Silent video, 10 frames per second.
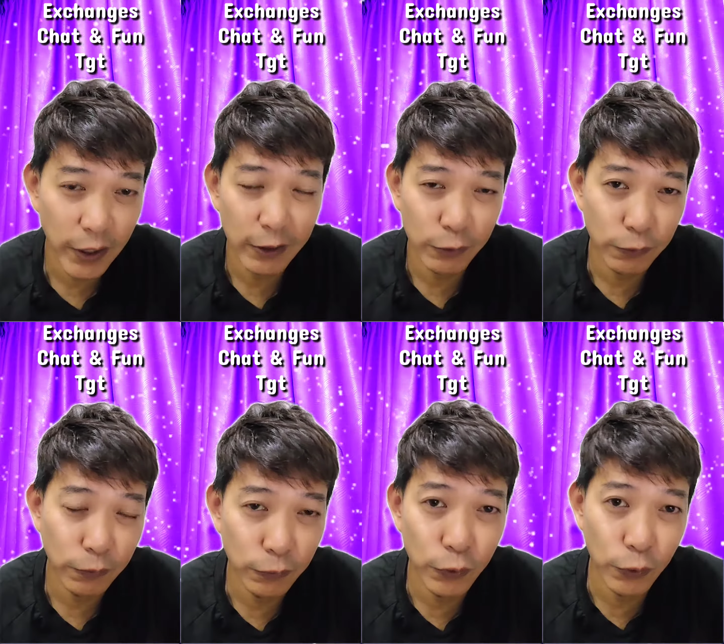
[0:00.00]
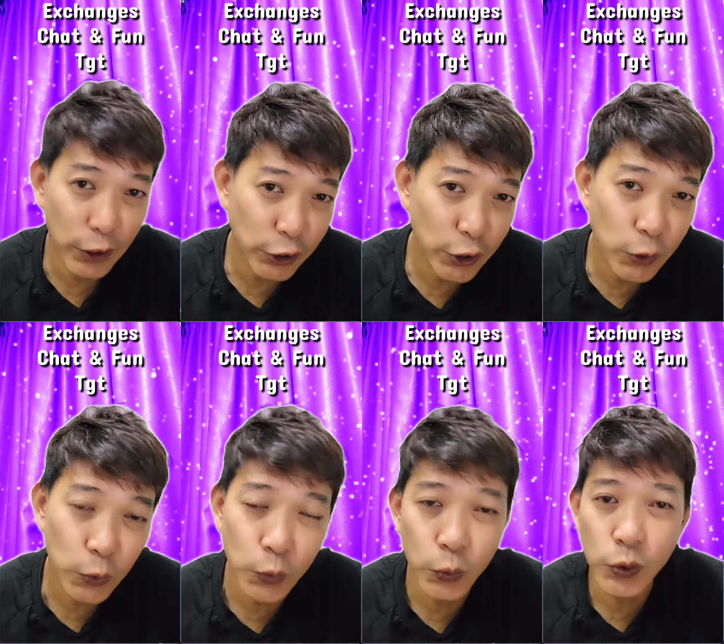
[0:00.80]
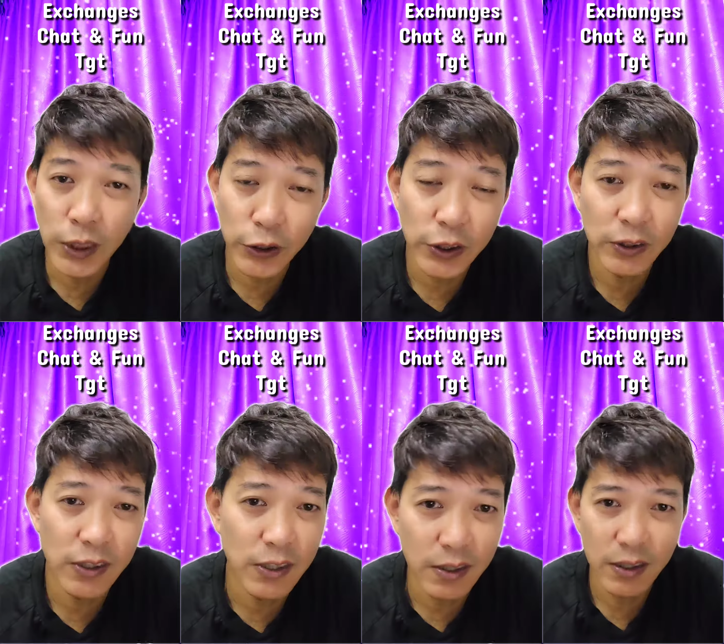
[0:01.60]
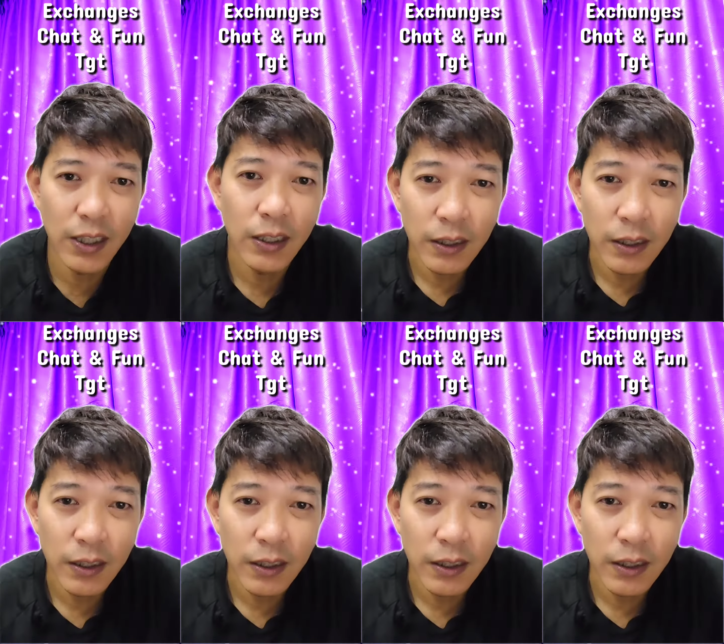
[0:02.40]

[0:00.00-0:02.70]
right? To do donation, to do suggestions,